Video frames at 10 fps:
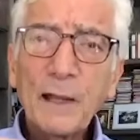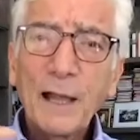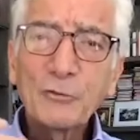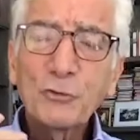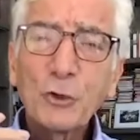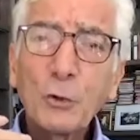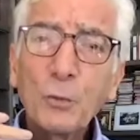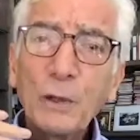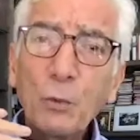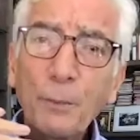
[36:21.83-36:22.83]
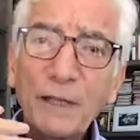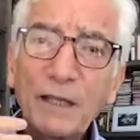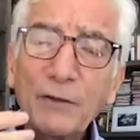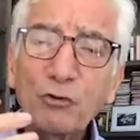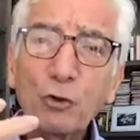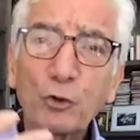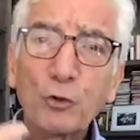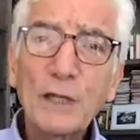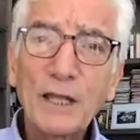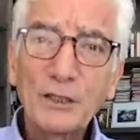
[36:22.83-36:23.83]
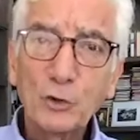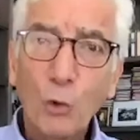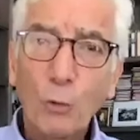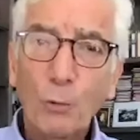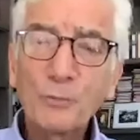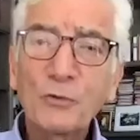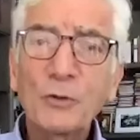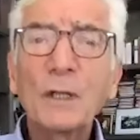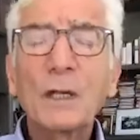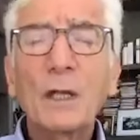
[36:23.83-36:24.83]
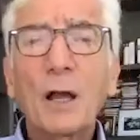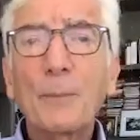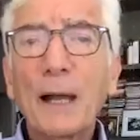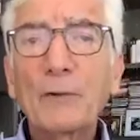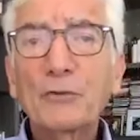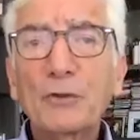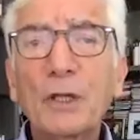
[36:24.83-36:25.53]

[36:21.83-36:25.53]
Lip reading: And so we will begin to create norms about